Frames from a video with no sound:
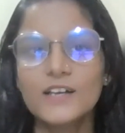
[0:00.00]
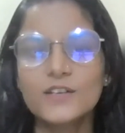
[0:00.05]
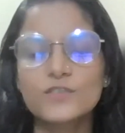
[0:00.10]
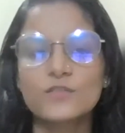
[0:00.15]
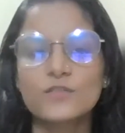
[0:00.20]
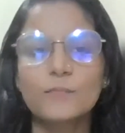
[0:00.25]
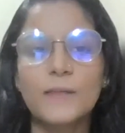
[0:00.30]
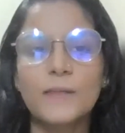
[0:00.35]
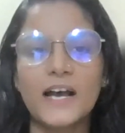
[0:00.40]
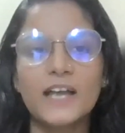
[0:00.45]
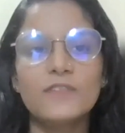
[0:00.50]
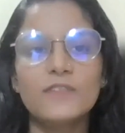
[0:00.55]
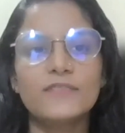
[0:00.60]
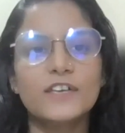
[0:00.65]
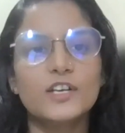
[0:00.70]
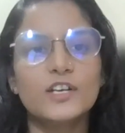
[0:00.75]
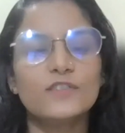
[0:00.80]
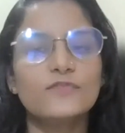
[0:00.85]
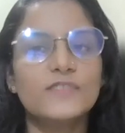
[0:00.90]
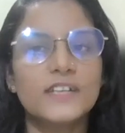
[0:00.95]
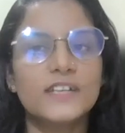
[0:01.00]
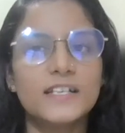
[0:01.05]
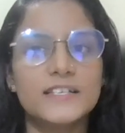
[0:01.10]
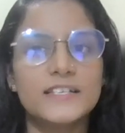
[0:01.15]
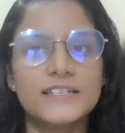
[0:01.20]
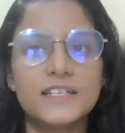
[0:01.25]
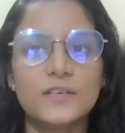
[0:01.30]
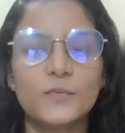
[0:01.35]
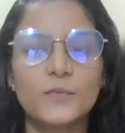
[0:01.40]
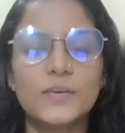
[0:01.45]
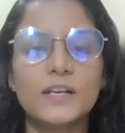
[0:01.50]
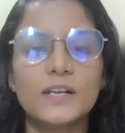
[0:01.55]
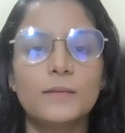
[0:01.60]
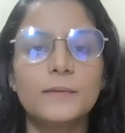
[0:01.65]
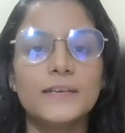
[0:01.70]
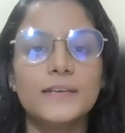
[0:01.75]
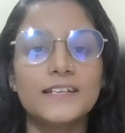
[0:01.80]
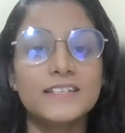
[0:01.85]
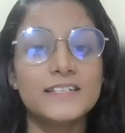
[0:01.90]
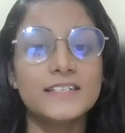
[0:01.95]
So my way of teaching will
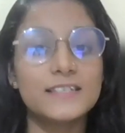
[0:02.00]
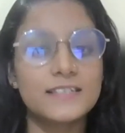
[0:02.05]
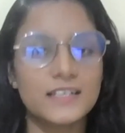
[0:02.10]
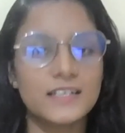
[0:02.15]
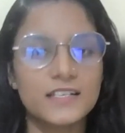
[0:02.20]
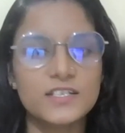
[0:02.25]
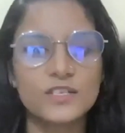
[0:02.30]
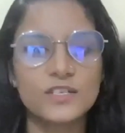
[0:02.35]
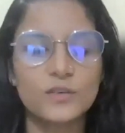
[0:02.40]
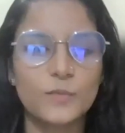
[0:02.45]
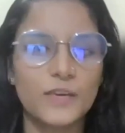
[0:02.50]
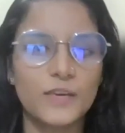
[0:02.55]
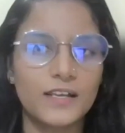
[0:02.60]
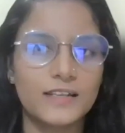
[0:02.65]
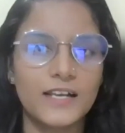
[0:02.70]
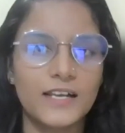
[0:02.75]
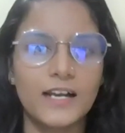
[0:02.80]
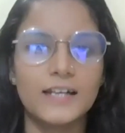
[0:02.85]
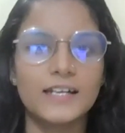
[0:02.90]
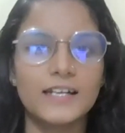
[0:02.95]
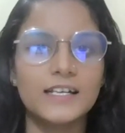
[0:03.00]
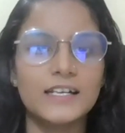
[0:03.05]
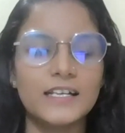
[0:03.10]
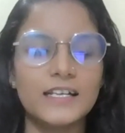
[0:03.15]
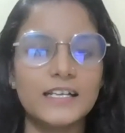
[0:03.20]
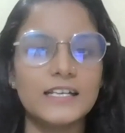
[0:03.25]
be in such a way that